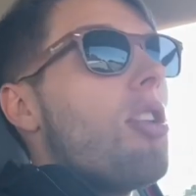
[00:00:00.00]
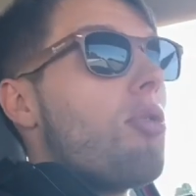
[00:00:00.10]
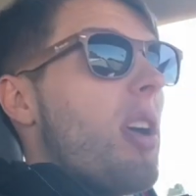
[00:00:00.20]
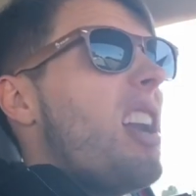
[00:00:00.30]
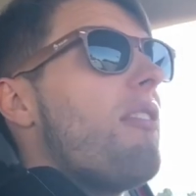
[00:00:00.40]

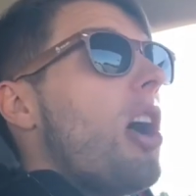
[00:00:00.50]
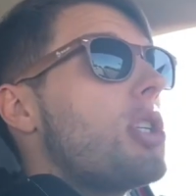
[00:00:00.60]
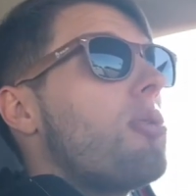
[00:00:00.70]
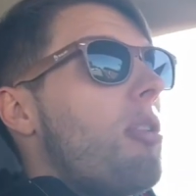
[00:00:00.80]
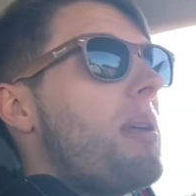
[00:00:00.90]
creative
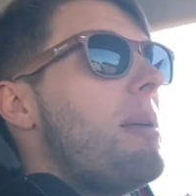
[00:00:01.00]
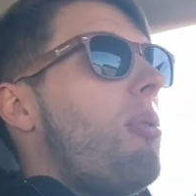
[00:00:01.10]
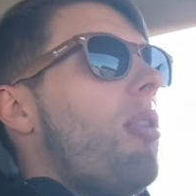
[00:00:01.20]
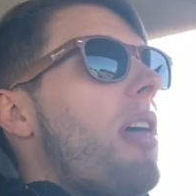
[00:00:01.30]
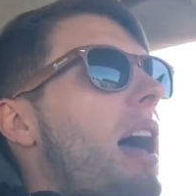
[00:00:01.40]
entrepreneur
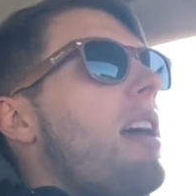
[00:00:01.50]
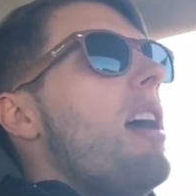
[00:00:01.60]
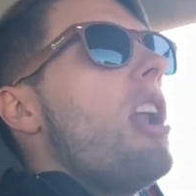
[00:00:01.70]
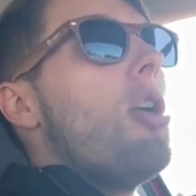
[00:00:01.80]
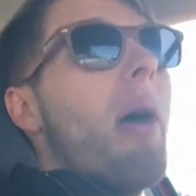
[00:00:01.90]
people, that
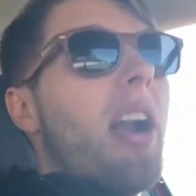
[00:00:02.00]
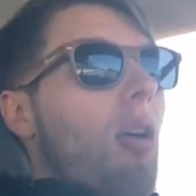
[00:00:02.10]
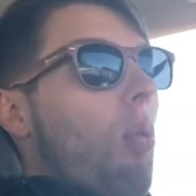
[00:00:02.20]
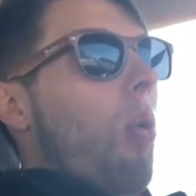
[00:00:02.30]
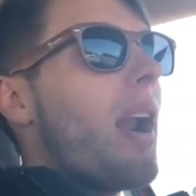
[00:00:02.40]
no
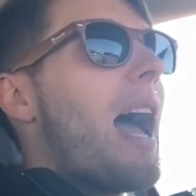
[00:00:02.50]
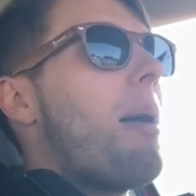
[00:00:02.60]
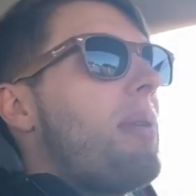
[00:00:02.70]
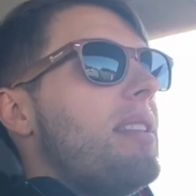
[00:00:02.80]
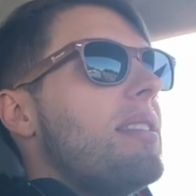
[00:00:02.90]
matter what
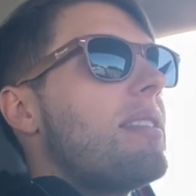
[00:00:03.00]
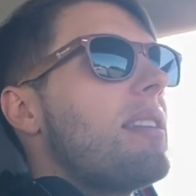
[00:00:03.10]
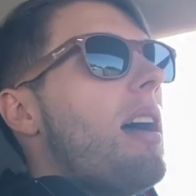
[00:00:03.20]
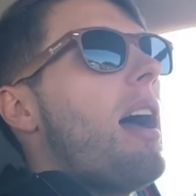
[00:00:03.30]
happens